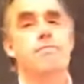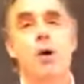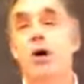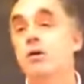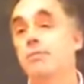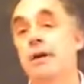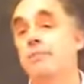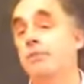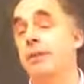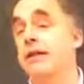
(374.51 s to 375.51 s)
modern
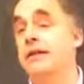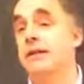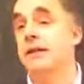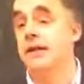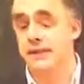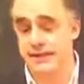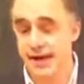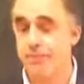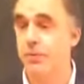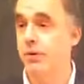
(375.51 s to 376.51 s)
people basically
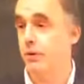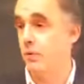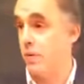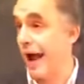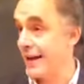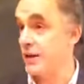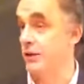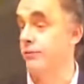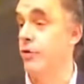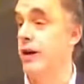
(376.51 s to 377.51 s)
accept
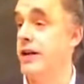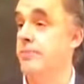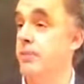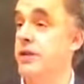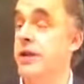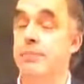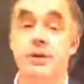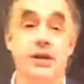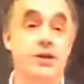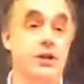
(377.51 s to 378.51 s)
radical Freudian
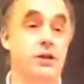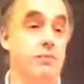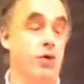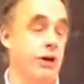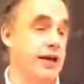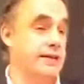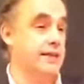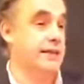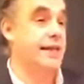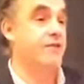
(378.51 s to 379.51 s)
presuppositions more or less
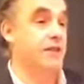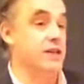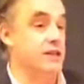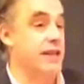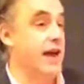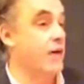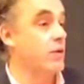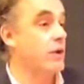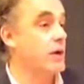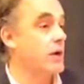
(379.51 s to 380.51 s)
as givens now.
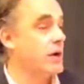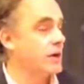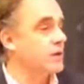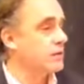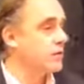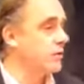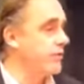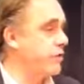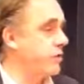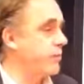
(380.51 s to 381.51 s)
You know, and so
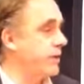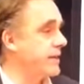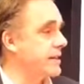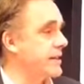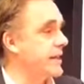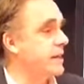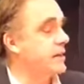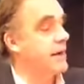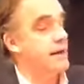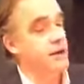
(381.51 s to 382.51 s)
if you're a brilliant
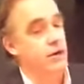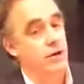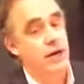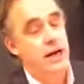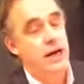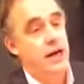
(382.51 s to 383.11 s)
thinker and your